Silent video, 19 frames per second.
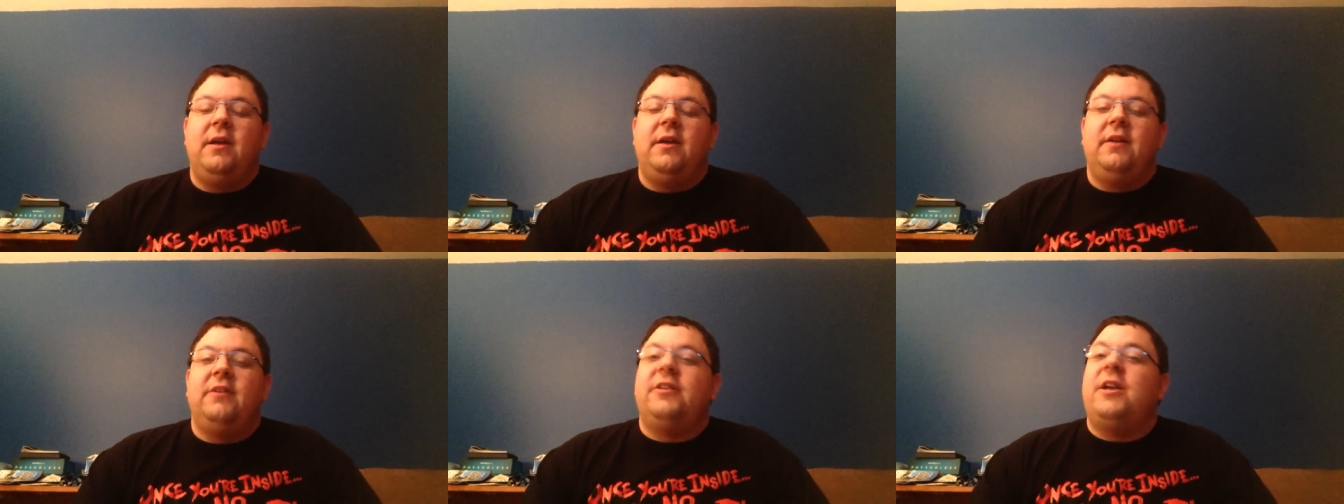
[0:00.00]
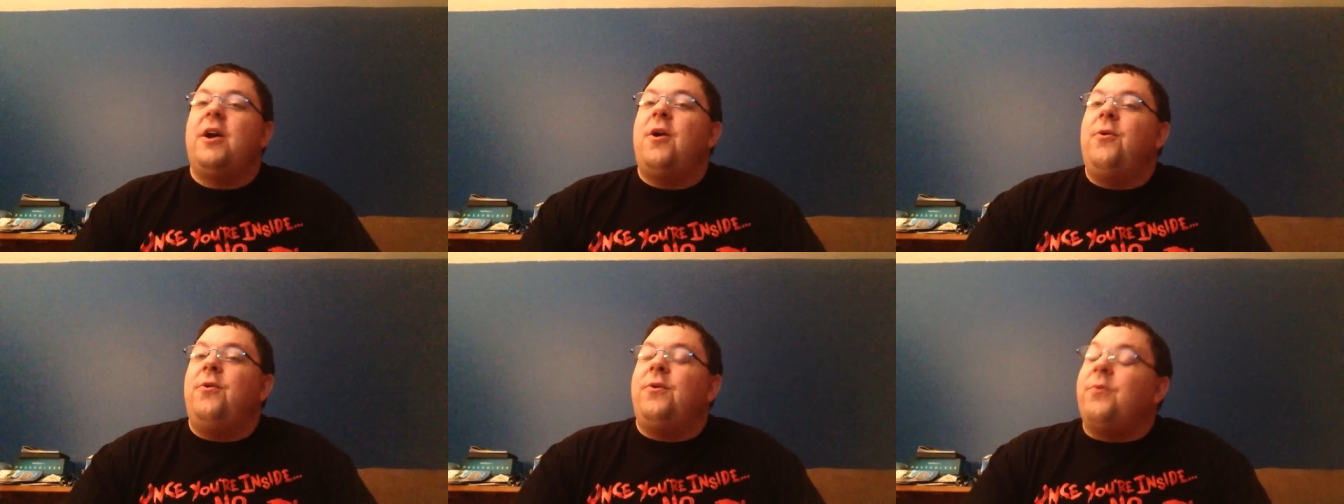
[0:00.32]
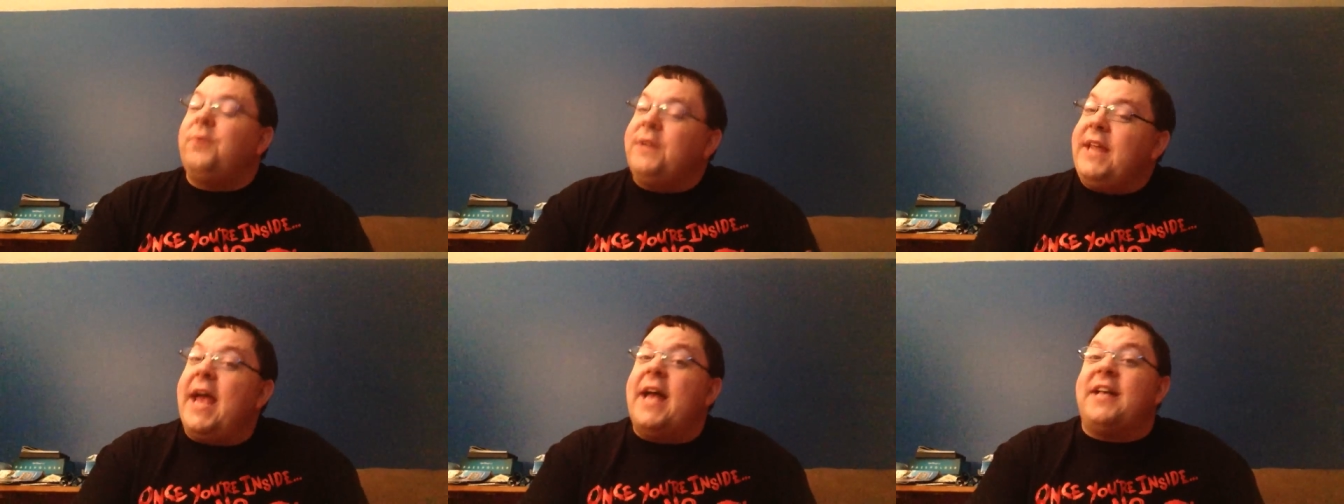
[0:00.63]
So,
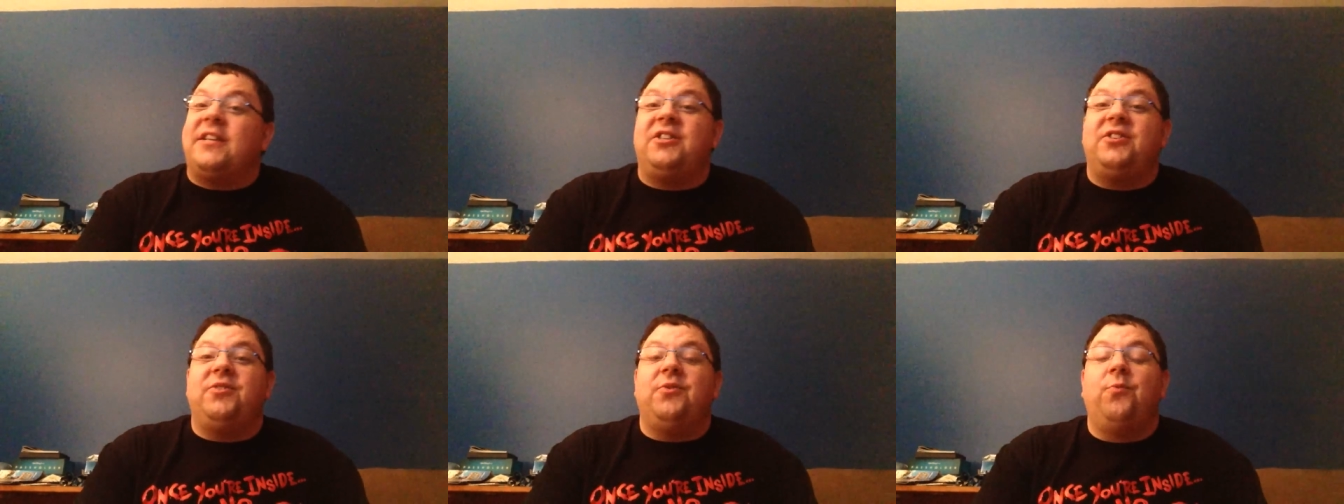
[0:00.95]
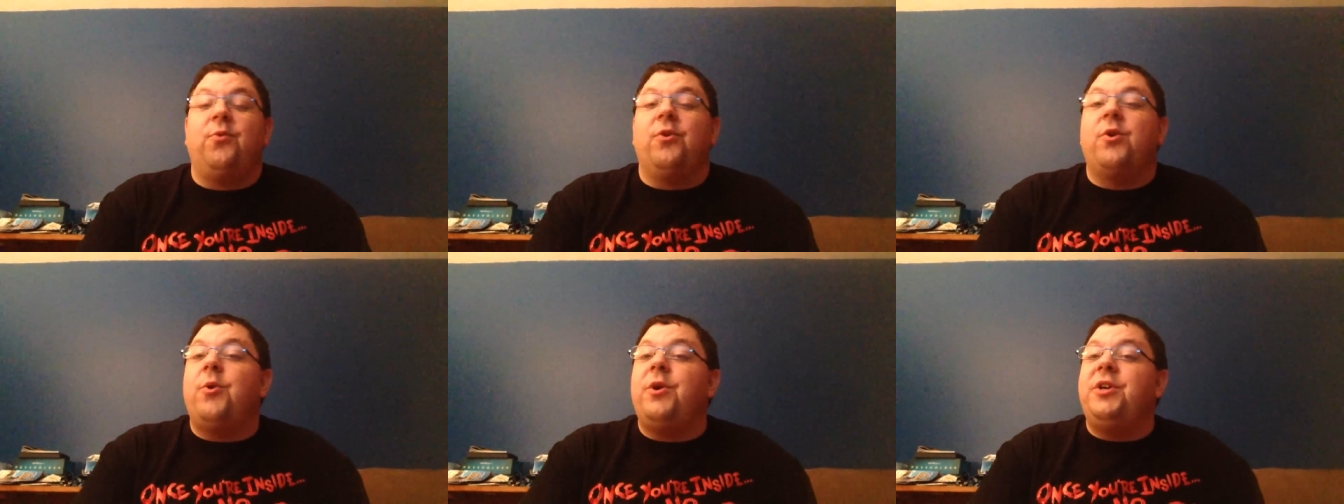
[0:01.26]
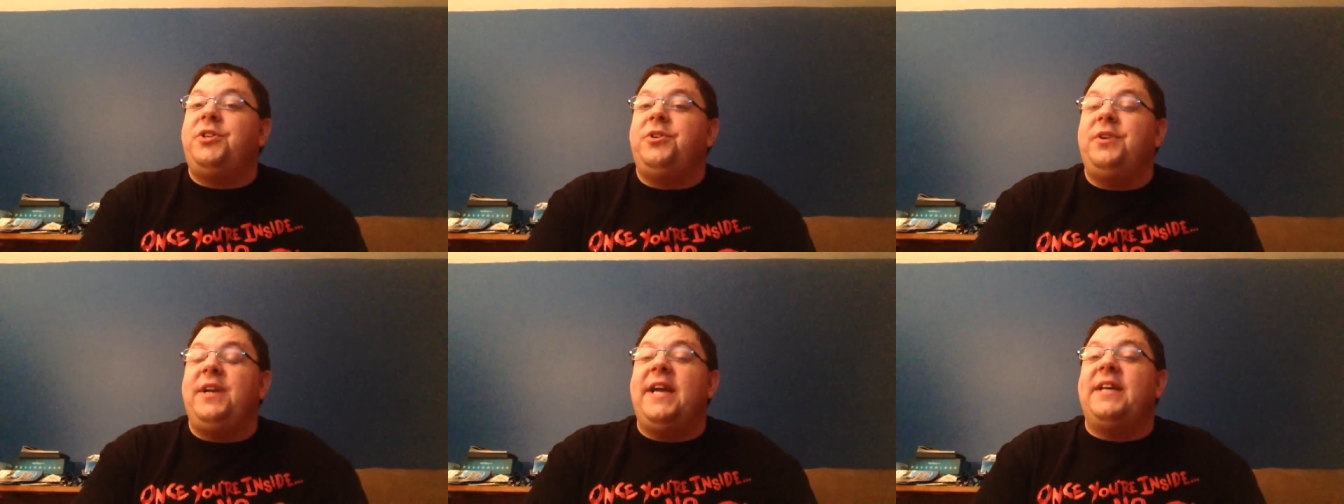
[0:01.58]
yes, we're going
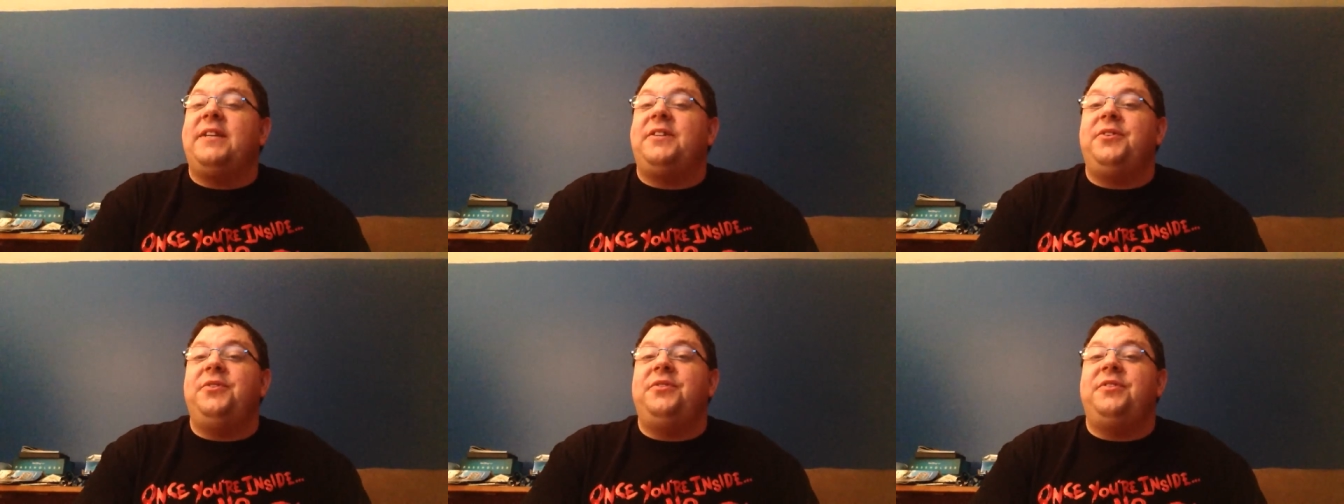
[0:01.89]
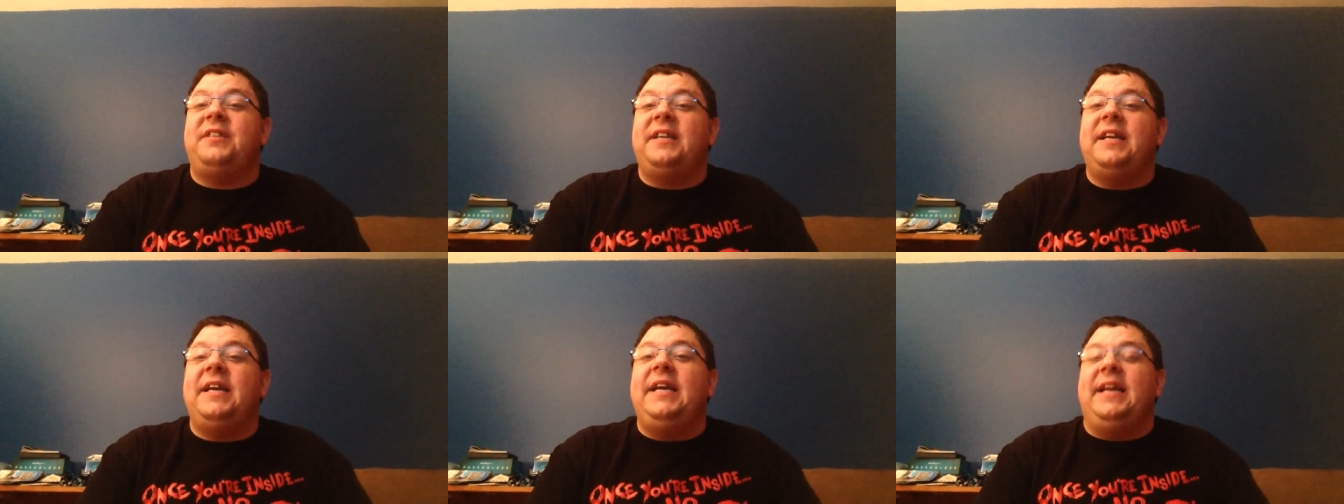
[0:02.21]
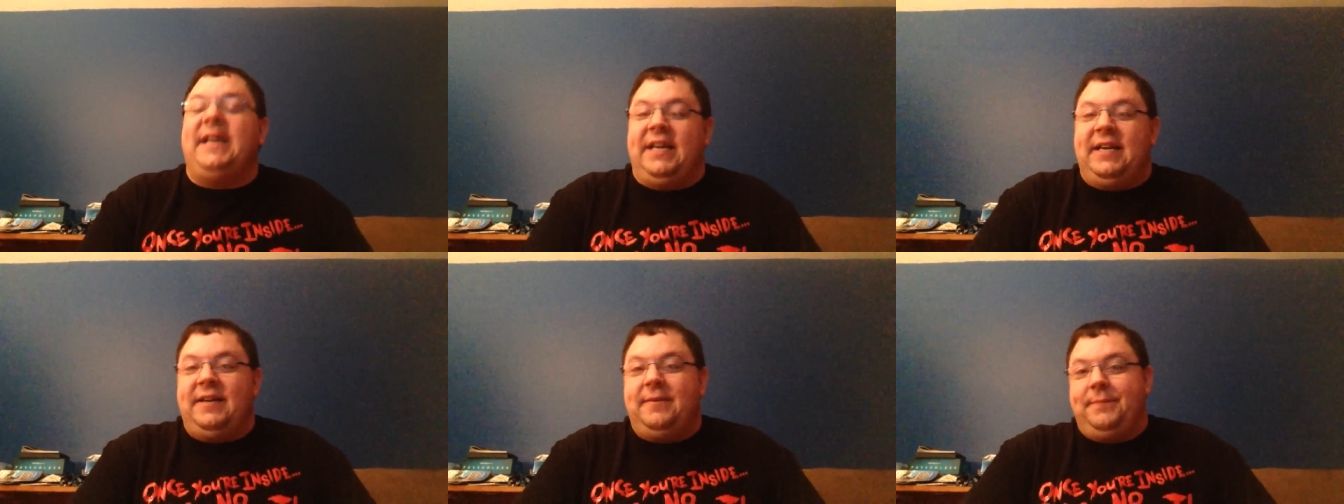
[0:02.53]
to get to
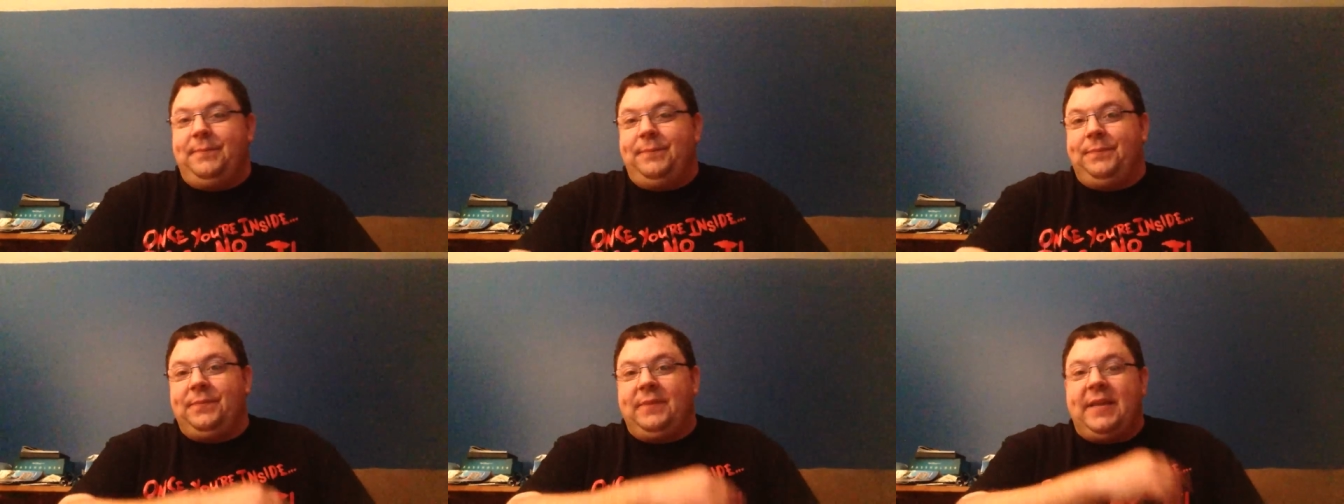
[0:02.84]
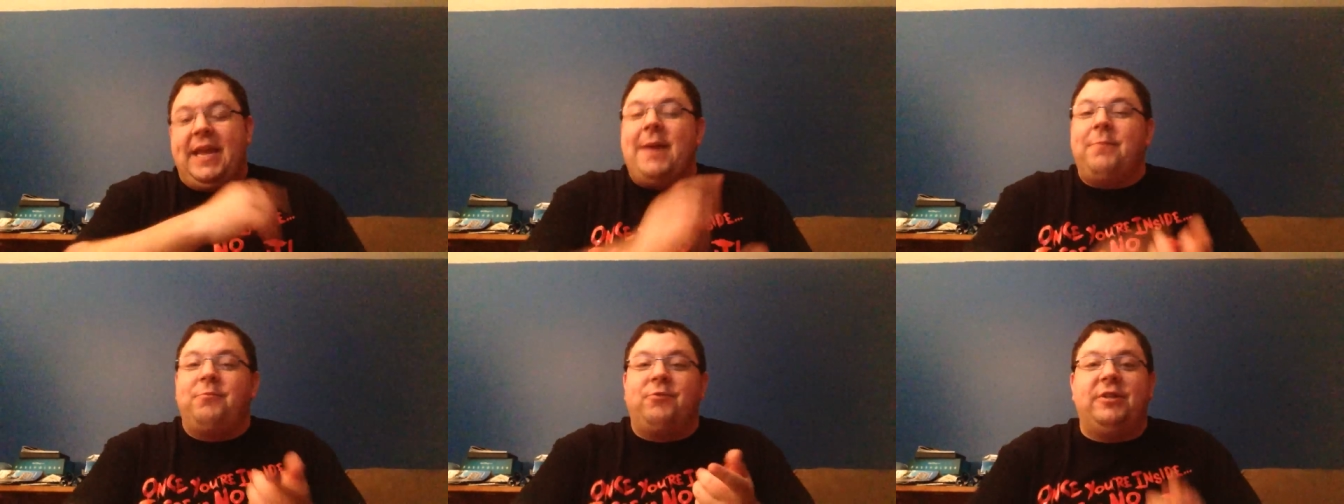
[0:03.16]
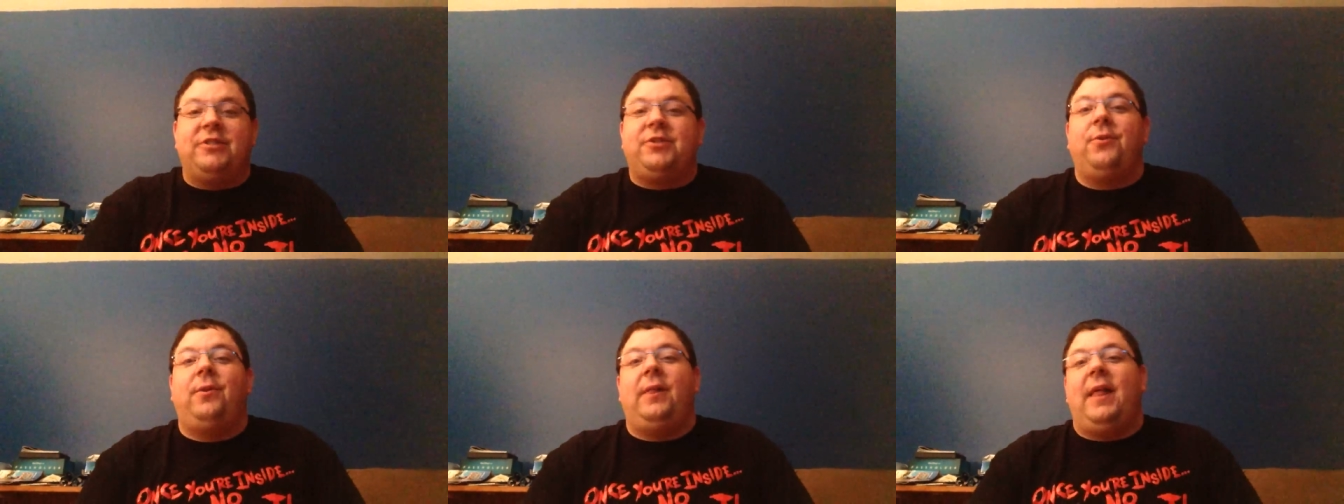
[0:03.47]
see Camp
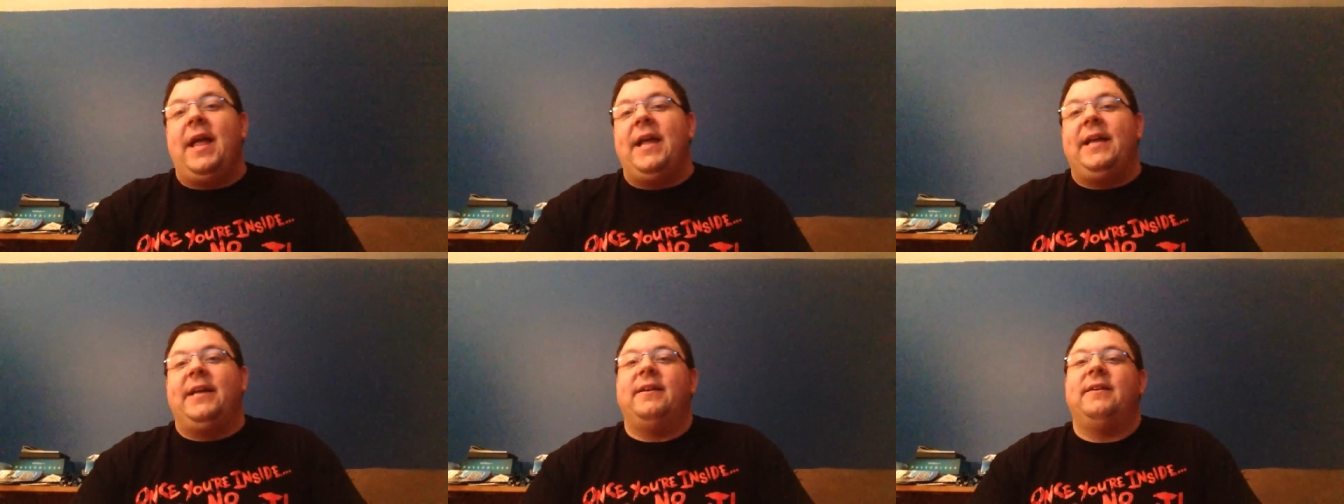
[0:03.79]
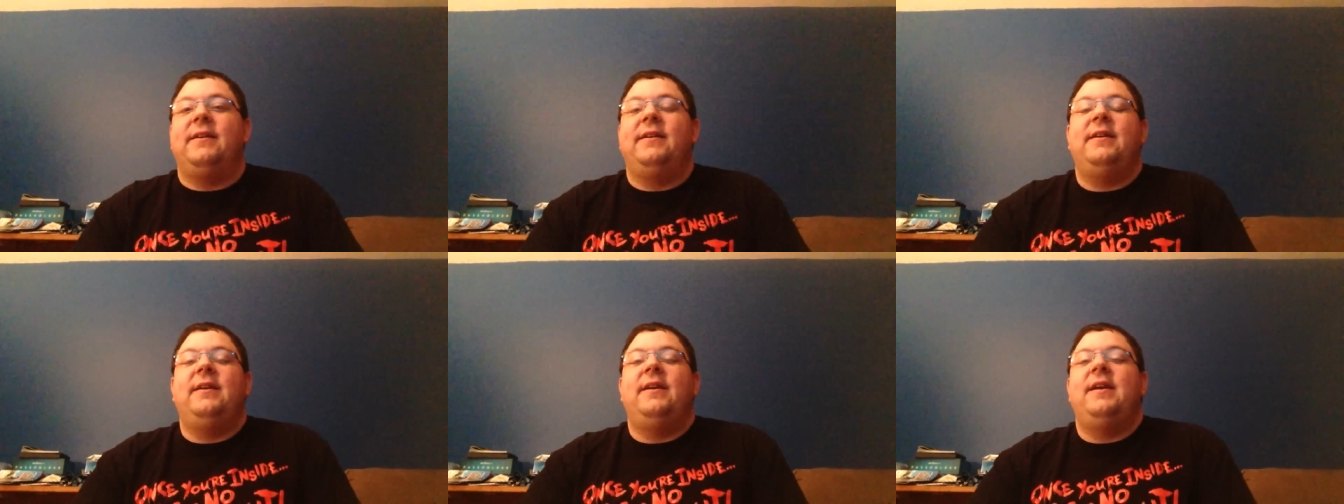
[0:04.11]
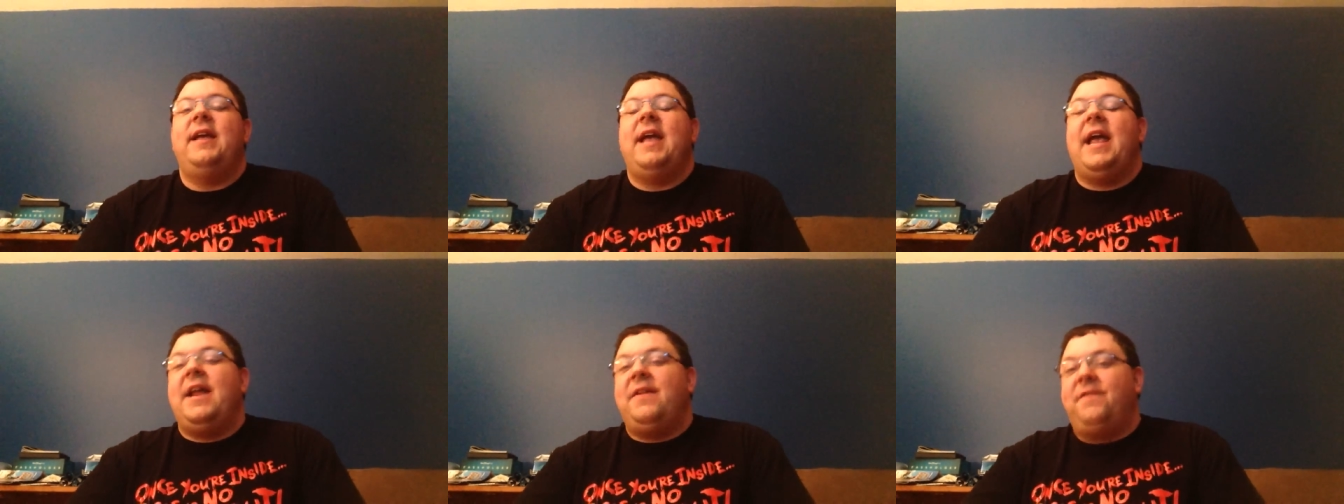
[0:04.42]
Crystal Lake
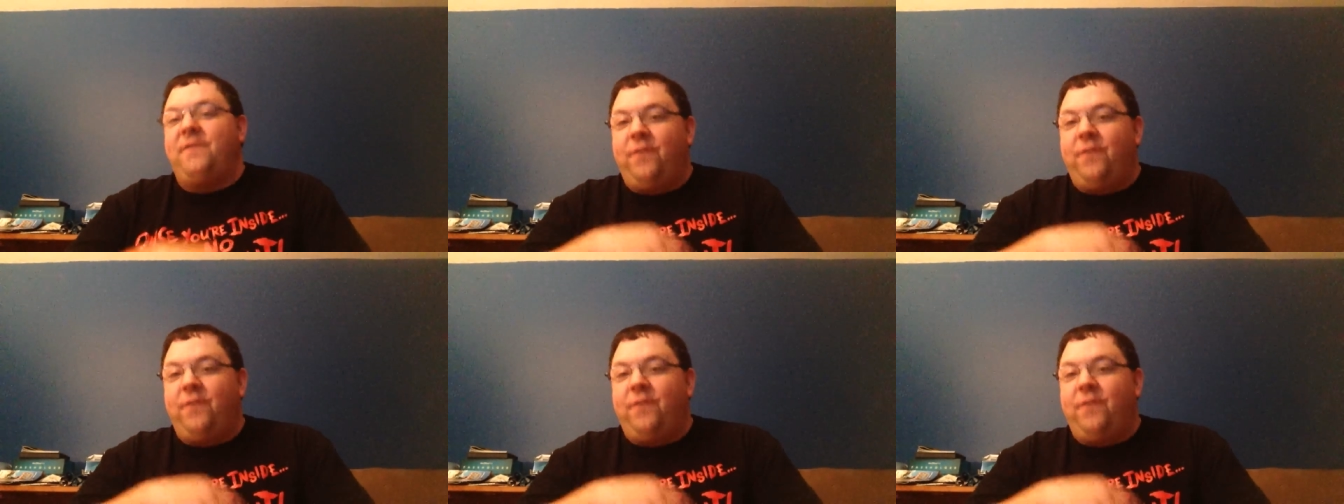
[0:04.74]
and